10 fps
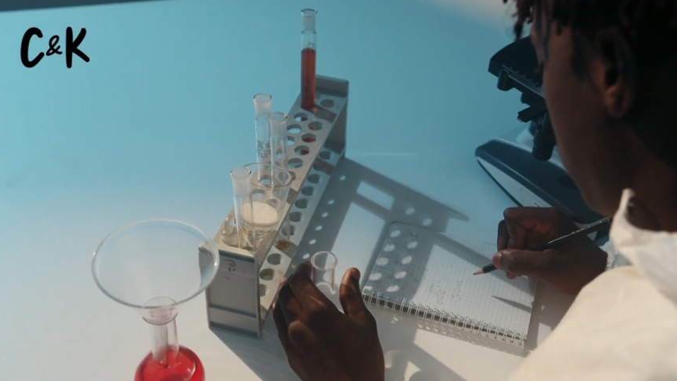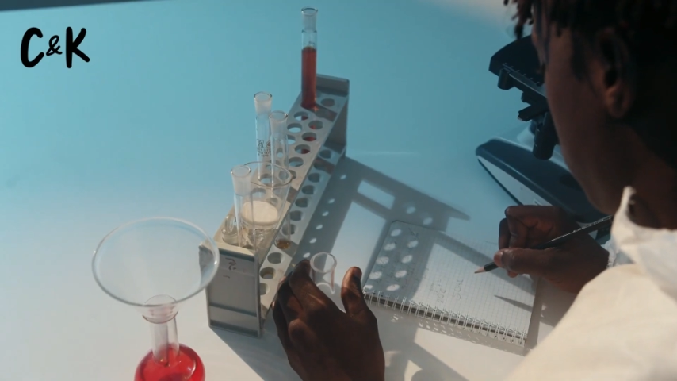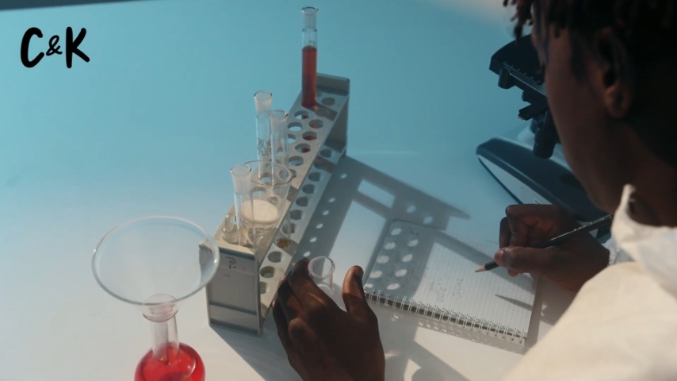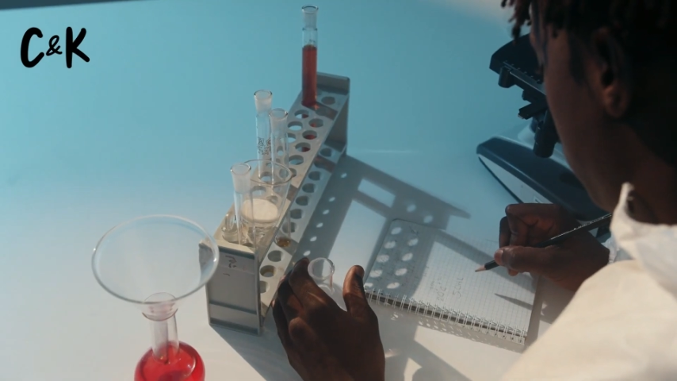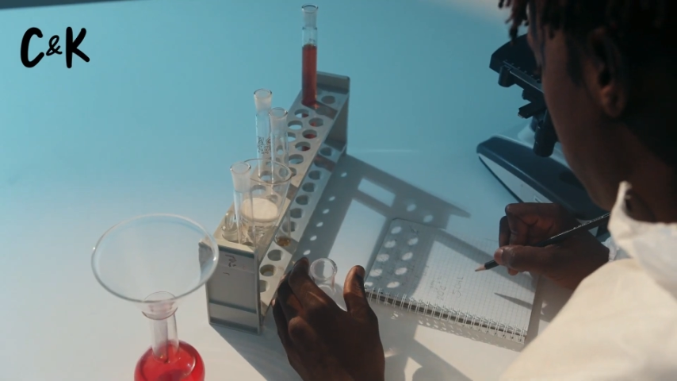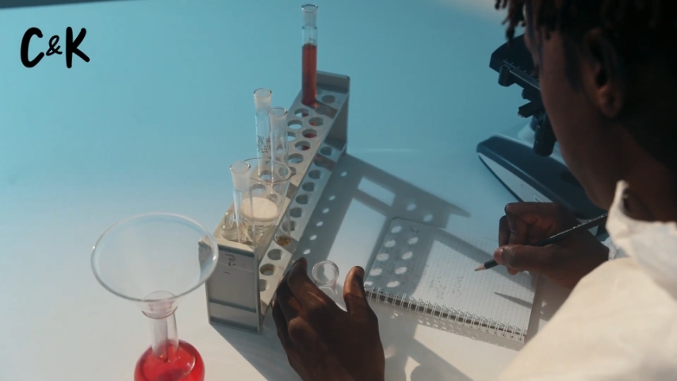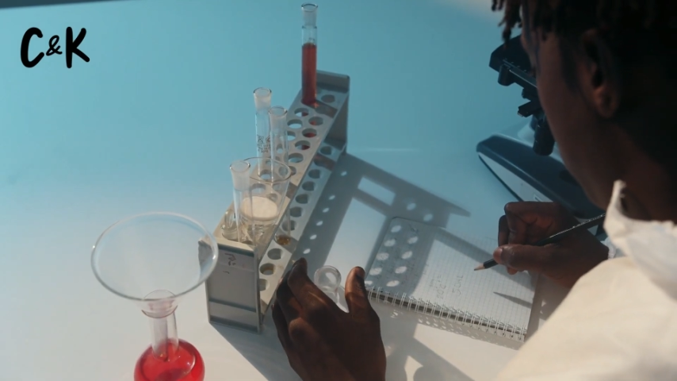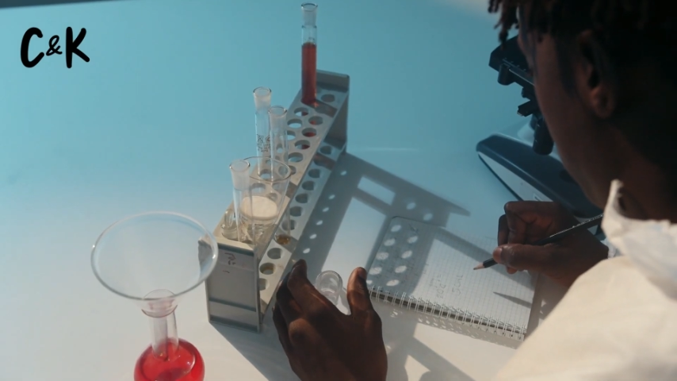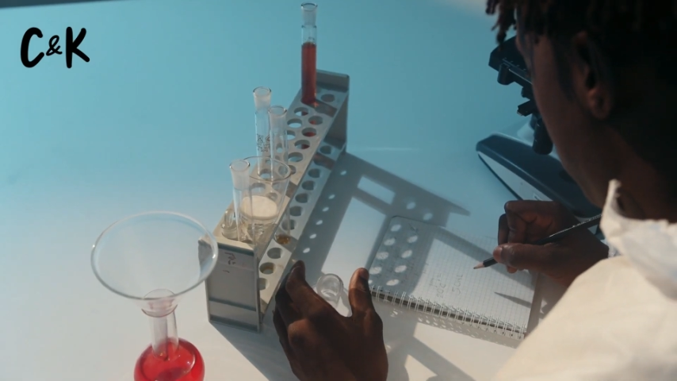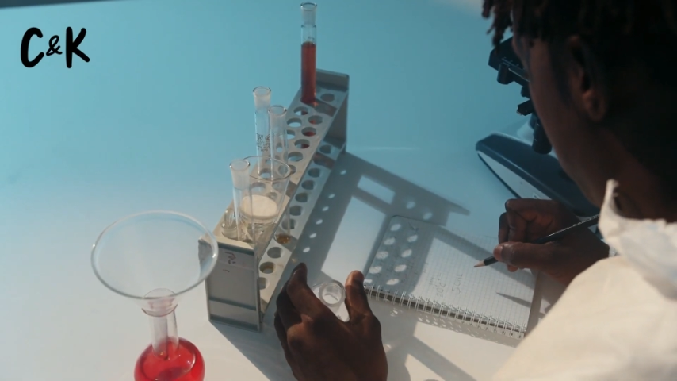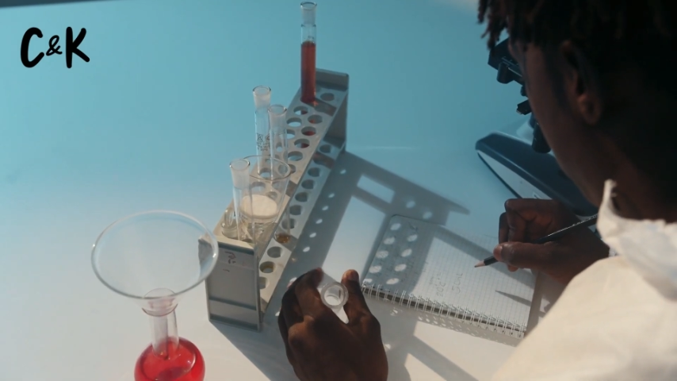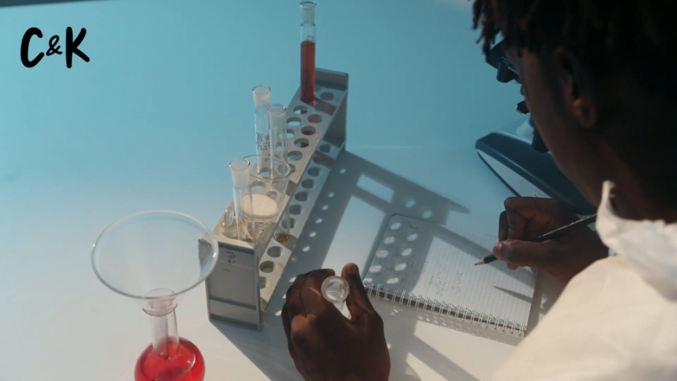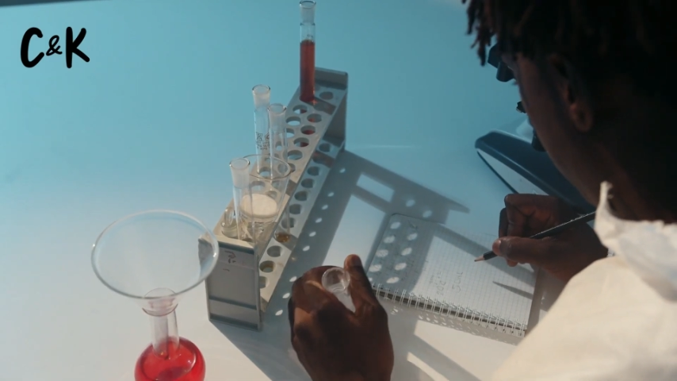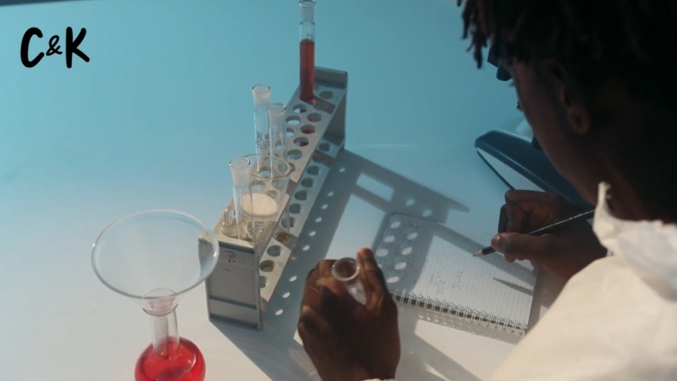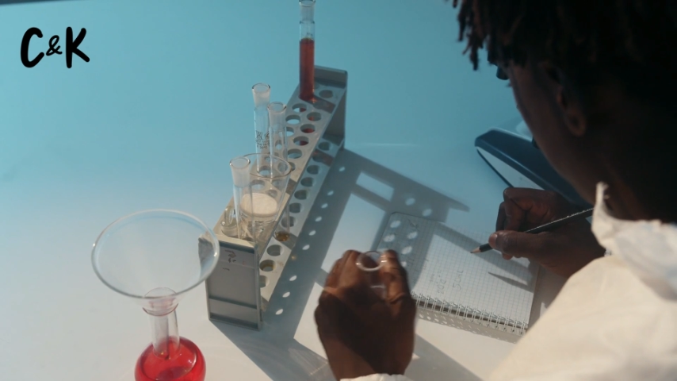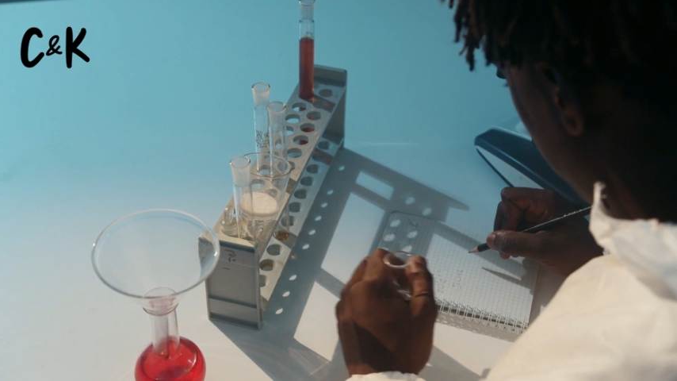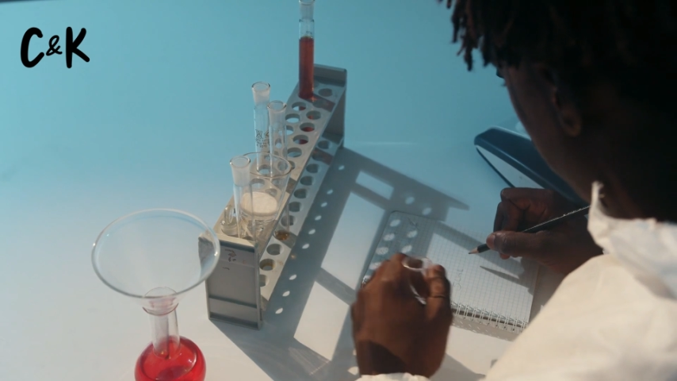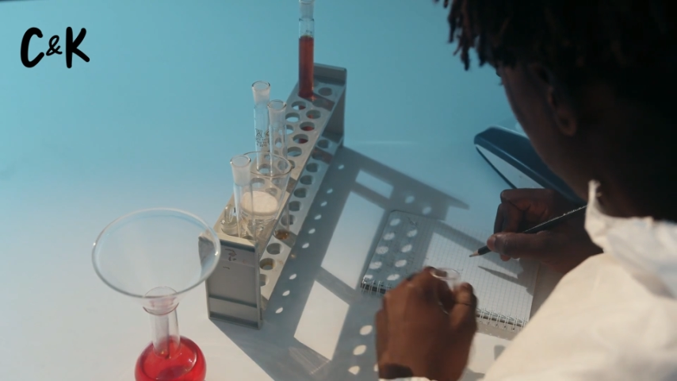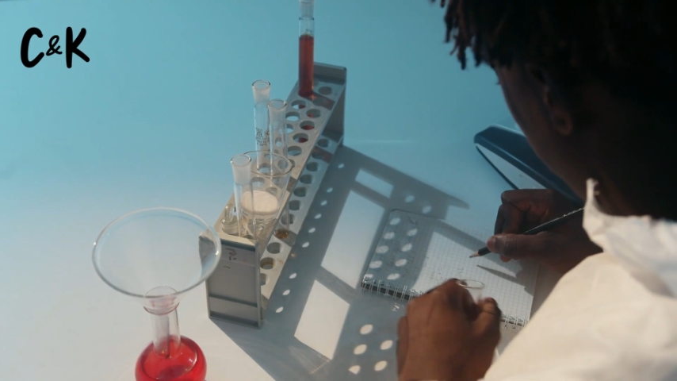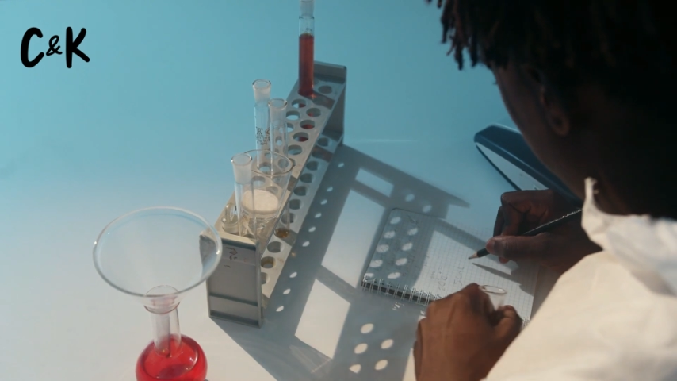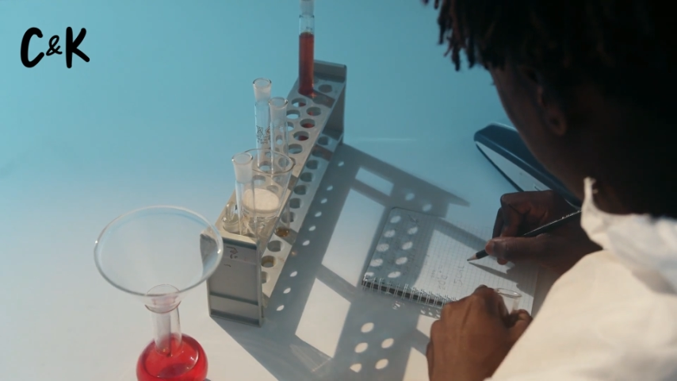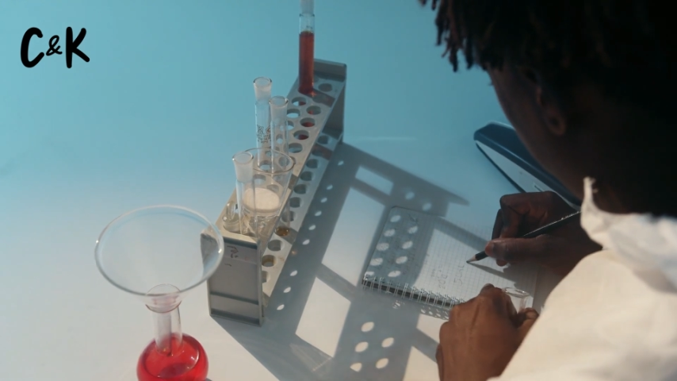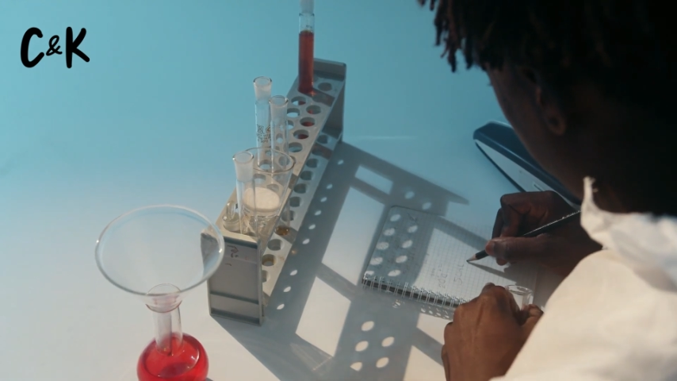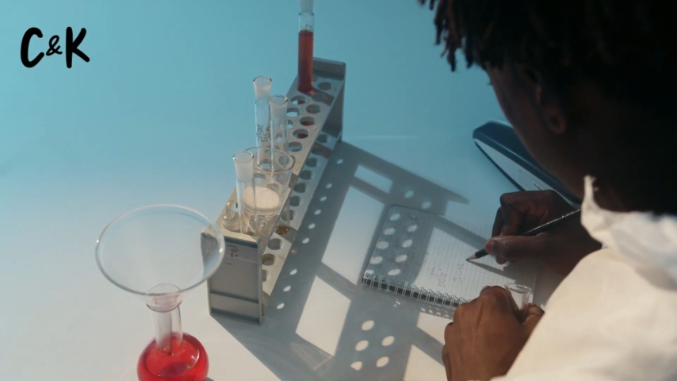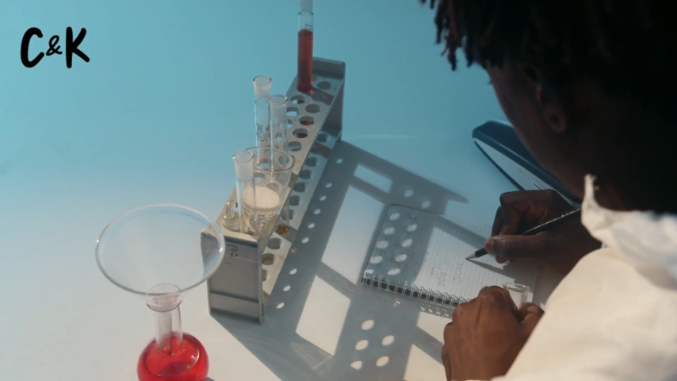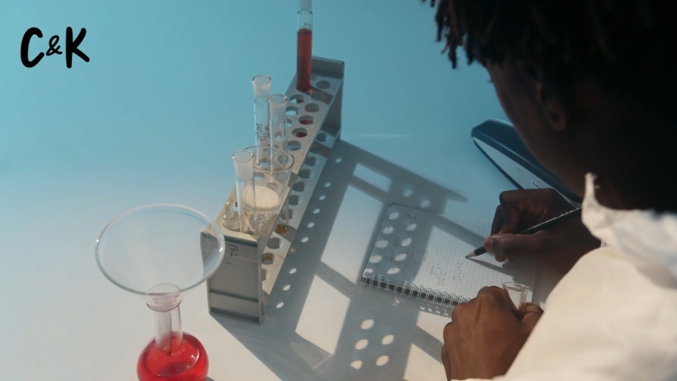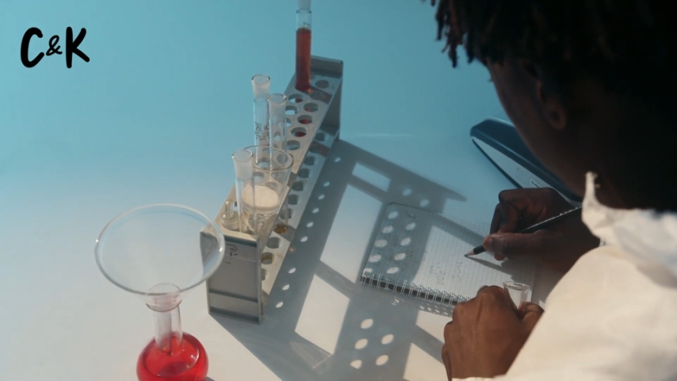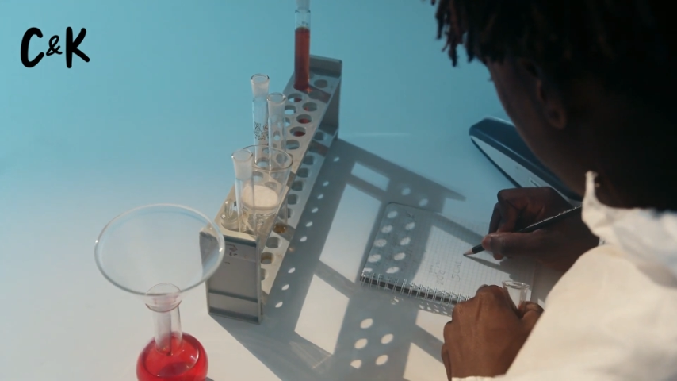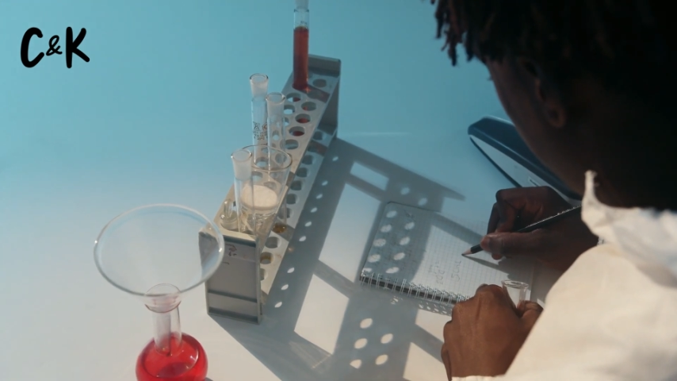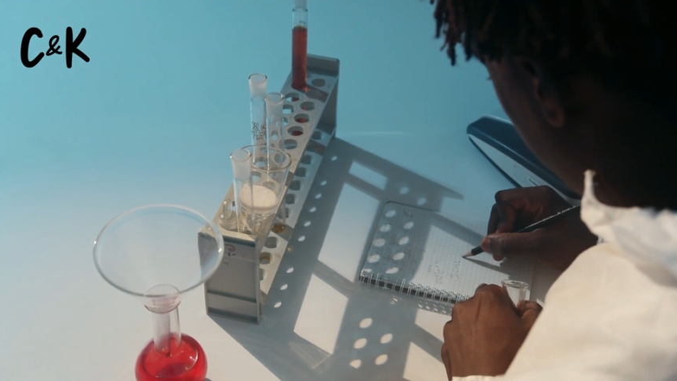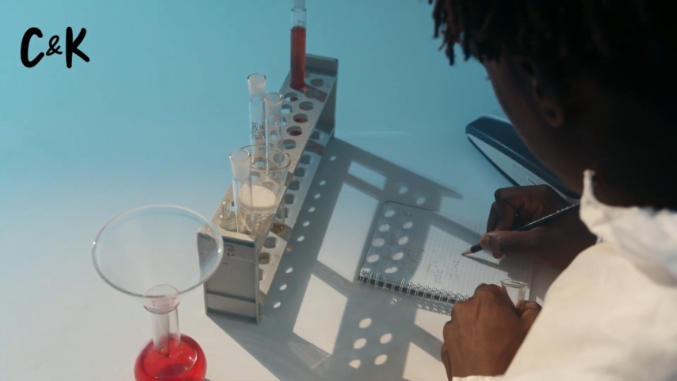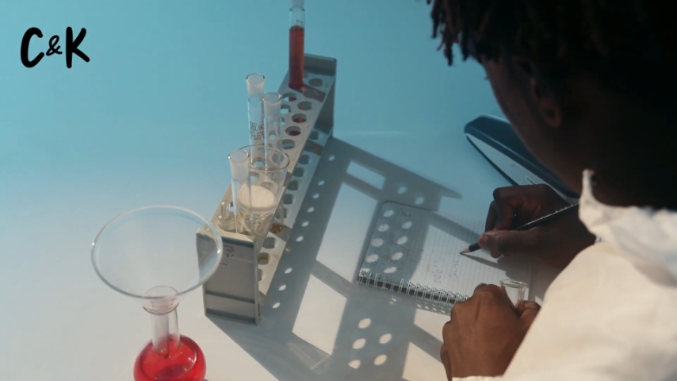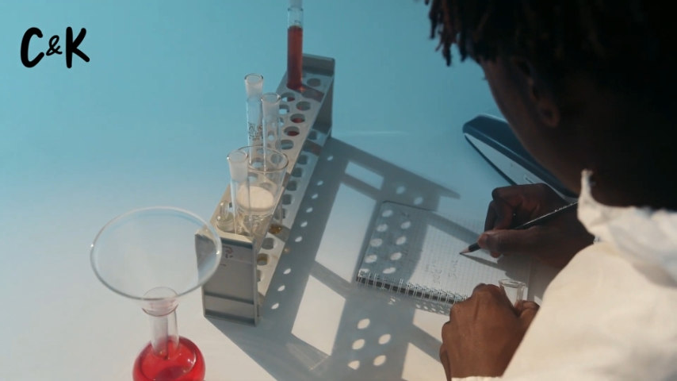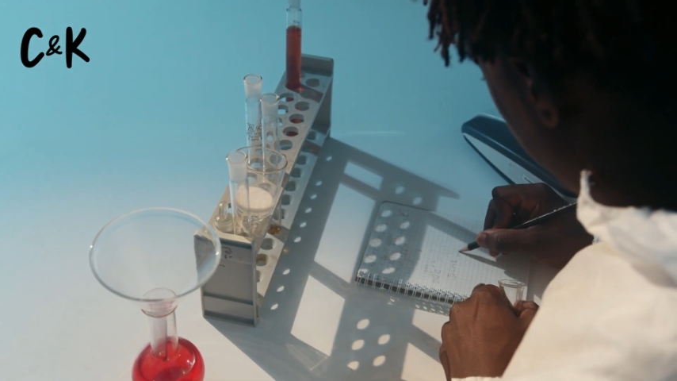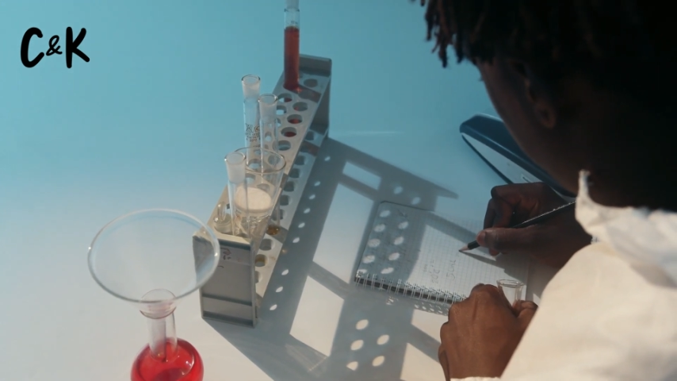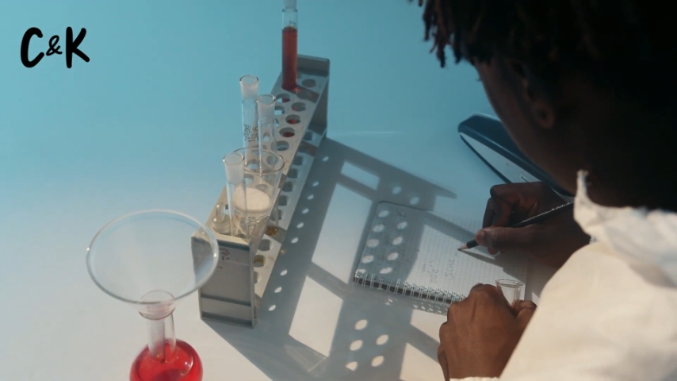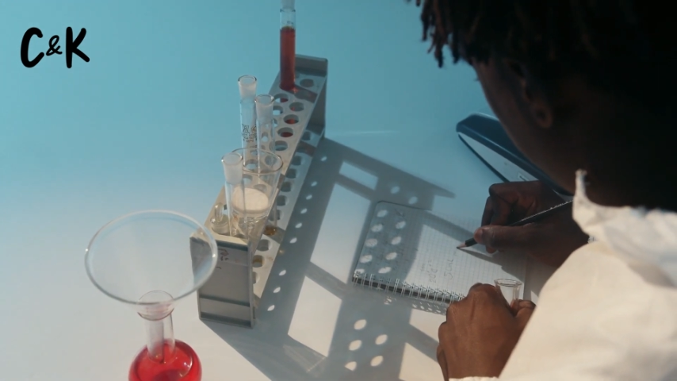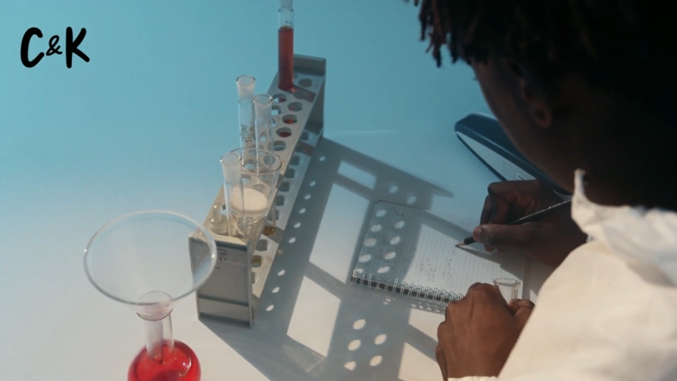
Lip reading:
Nobody's mouth can be seen.